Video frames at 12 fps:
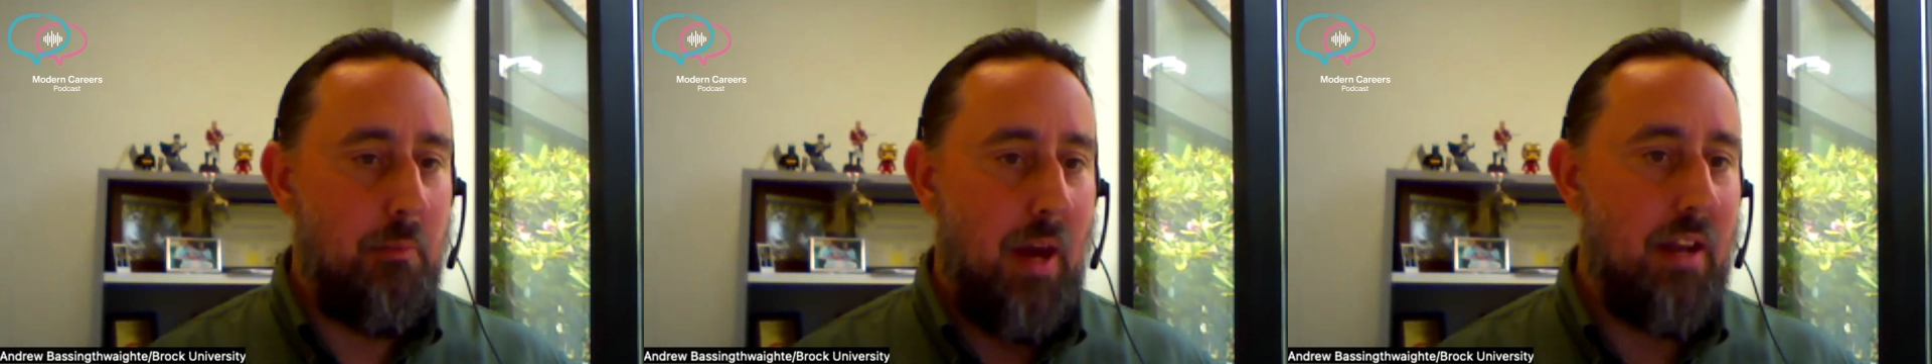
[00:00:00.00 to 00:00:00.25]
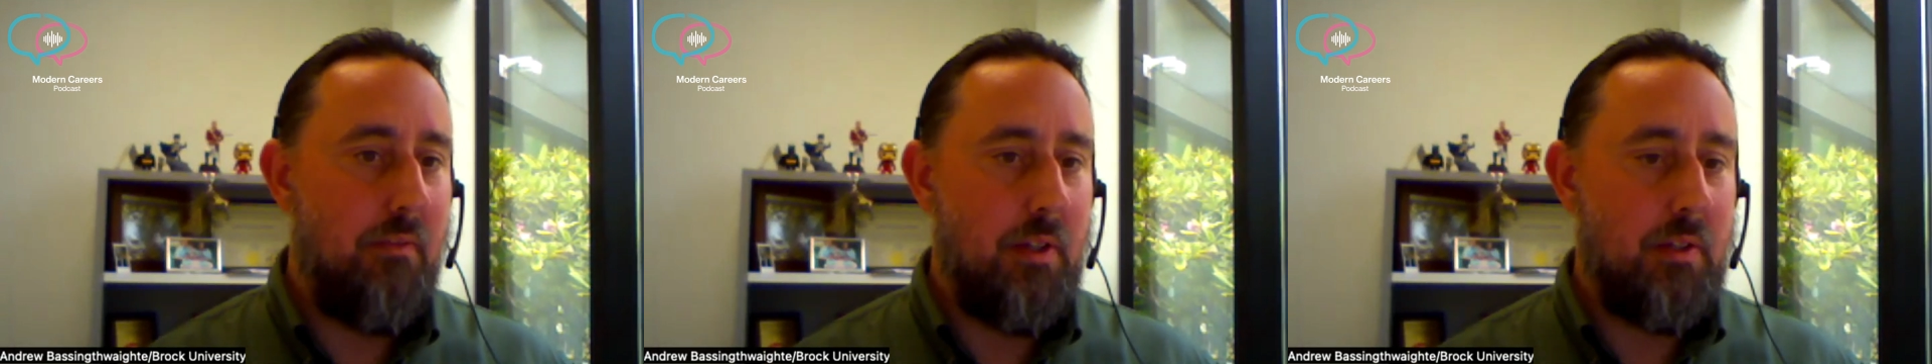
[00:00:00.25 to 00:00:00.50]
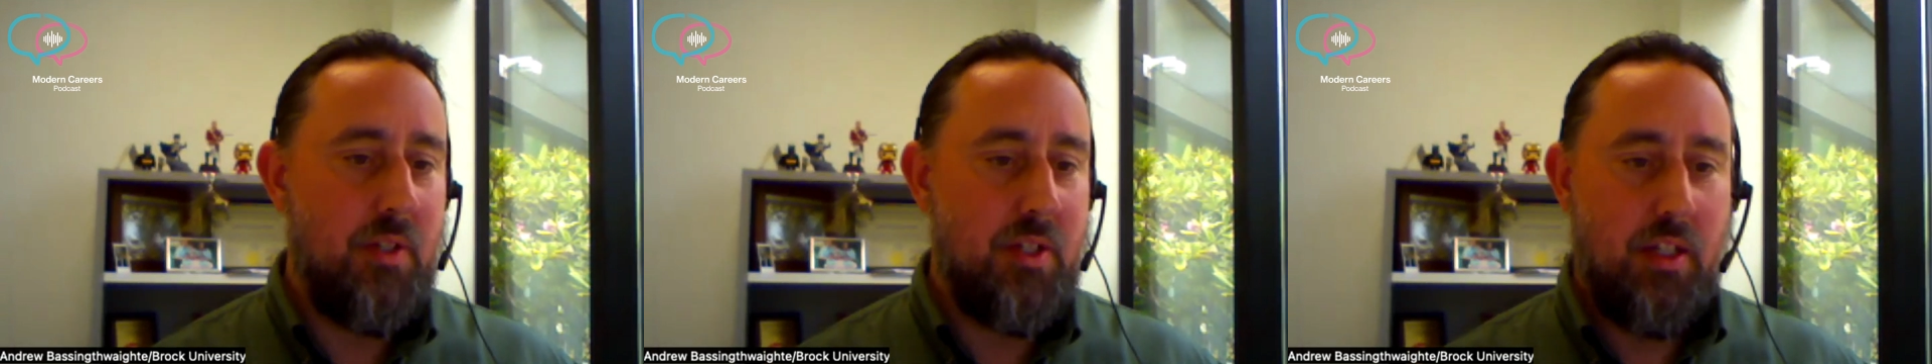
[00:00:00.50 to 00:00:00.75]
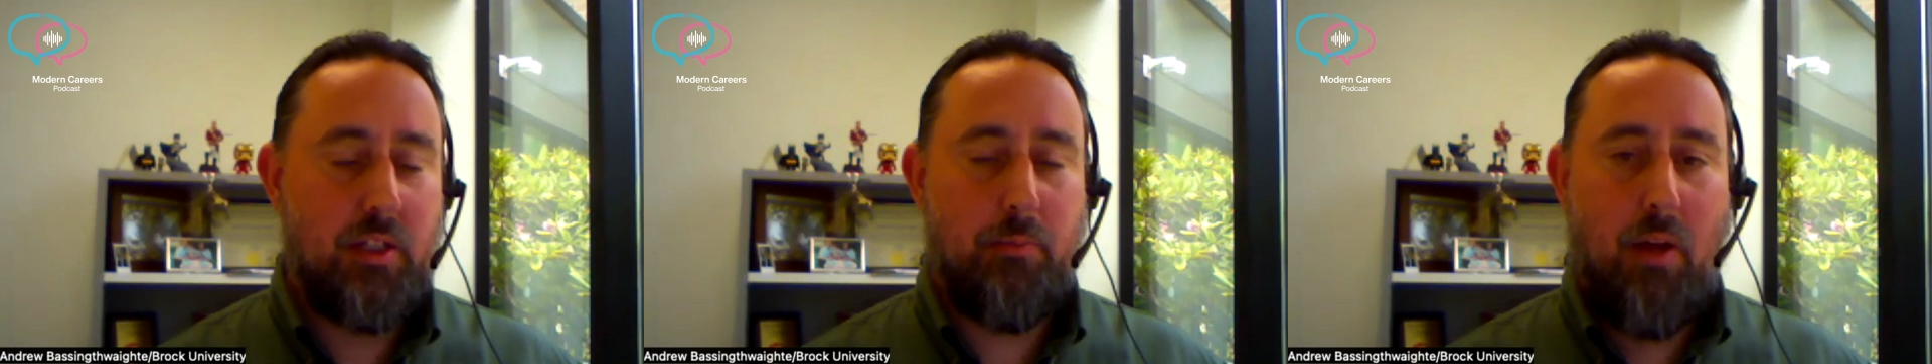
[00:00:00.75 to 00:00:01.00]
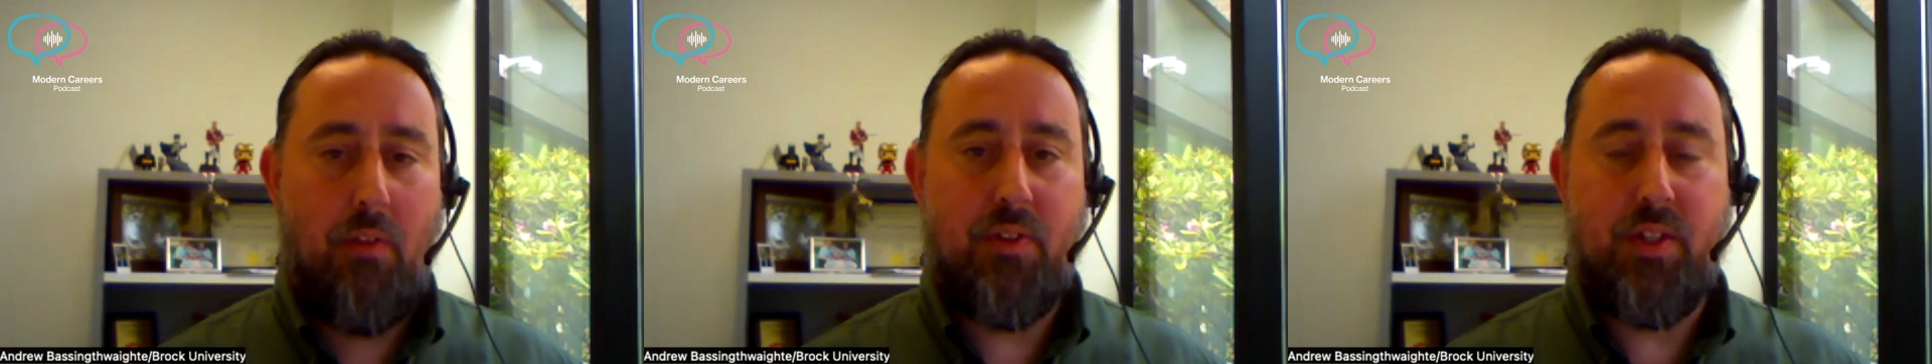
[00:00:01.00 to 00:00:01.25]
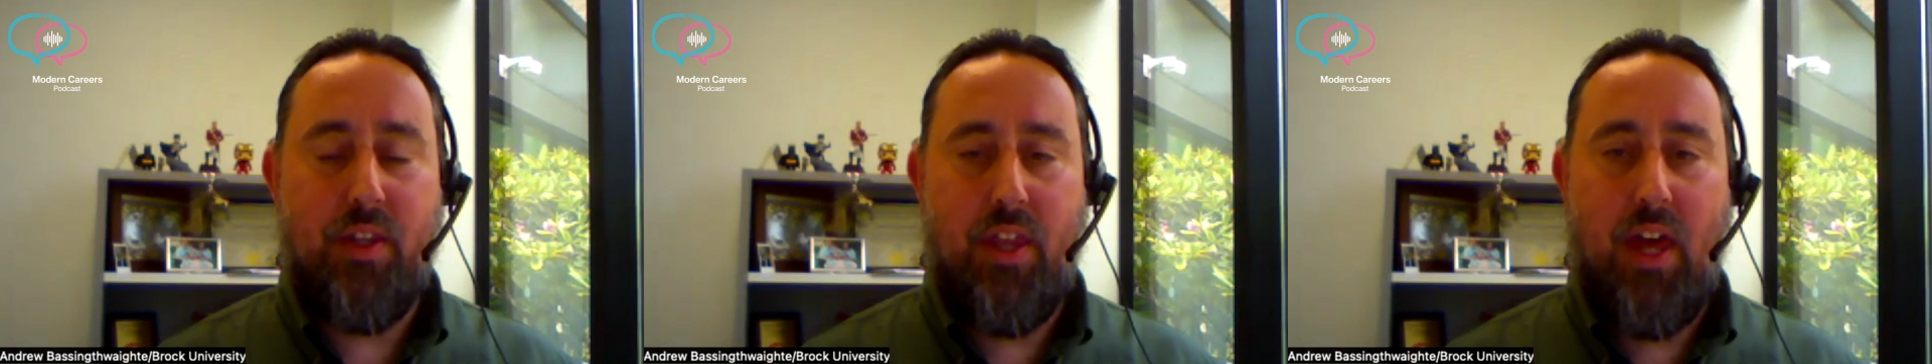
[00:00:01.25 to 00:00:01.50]
benefits for 6
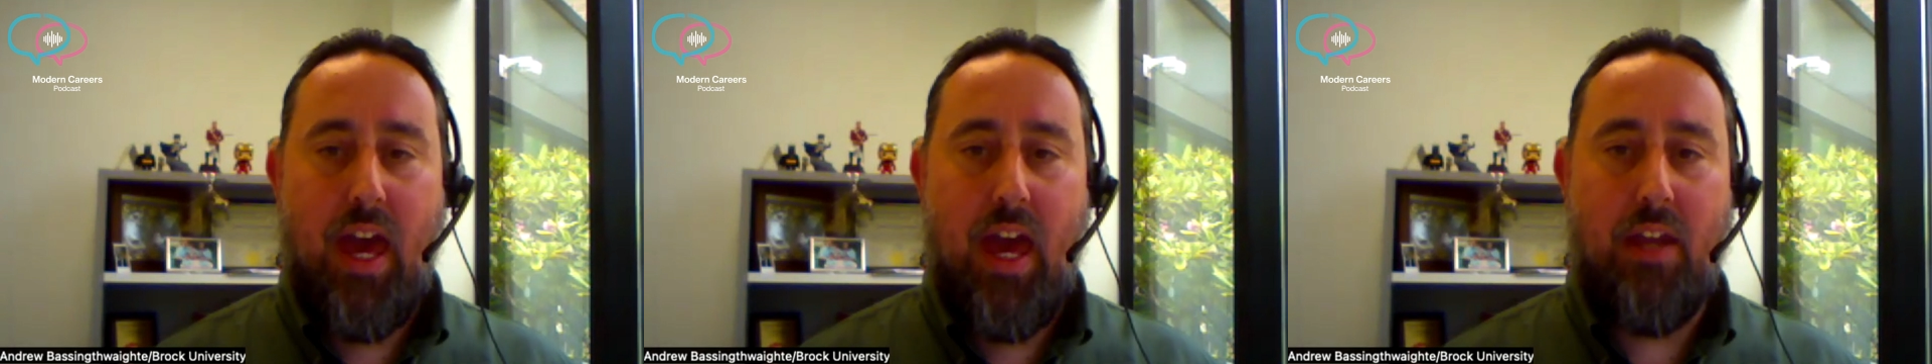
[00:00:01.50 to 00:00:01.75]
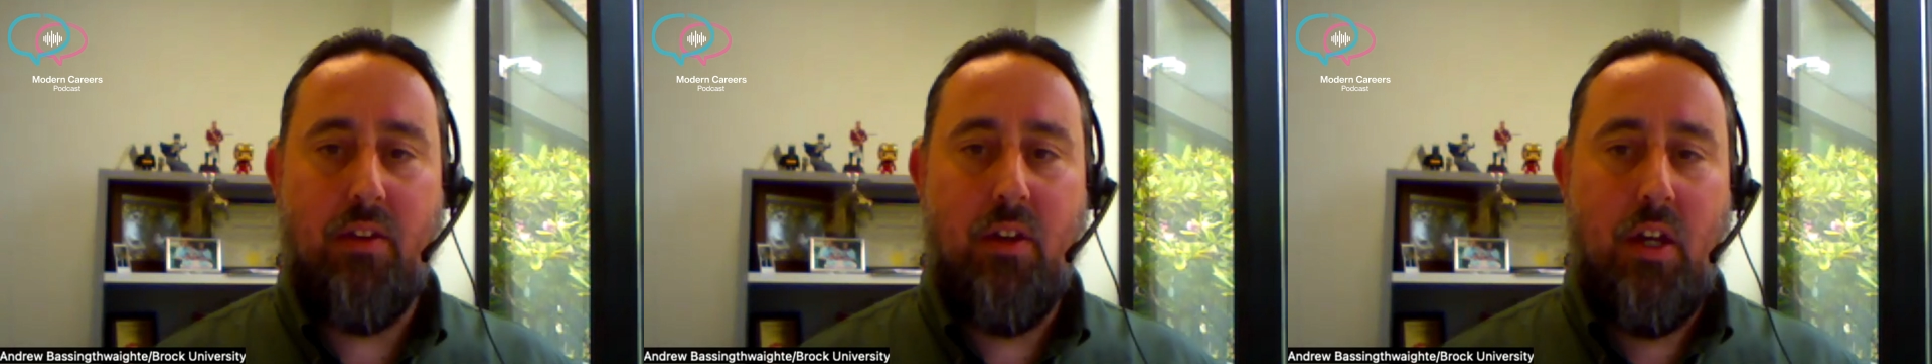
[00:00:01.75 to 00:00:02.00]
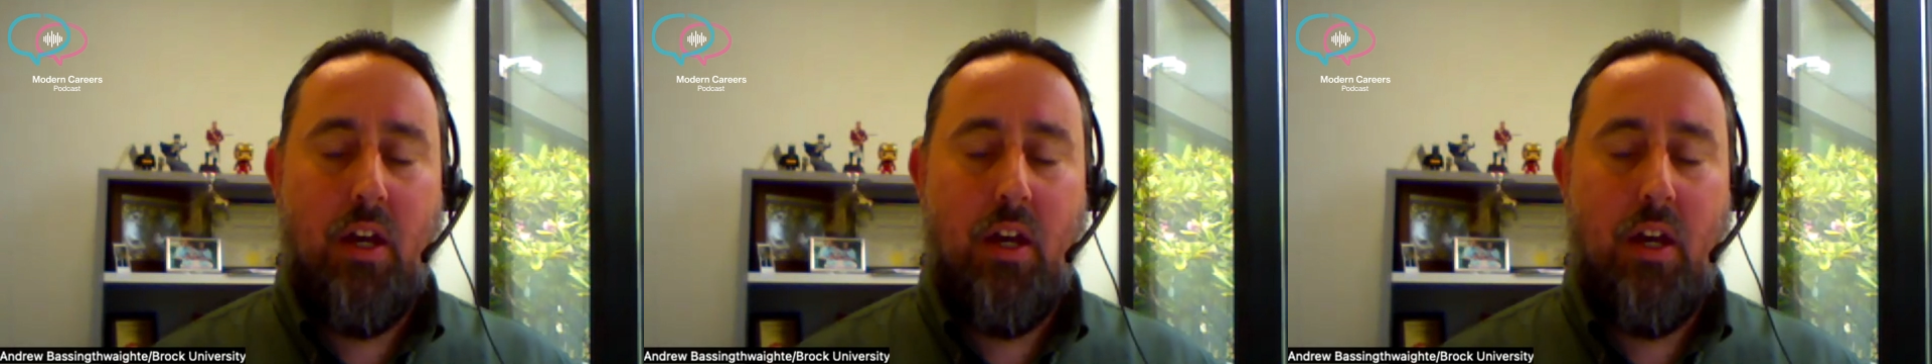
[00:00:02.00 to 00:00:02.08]
months, then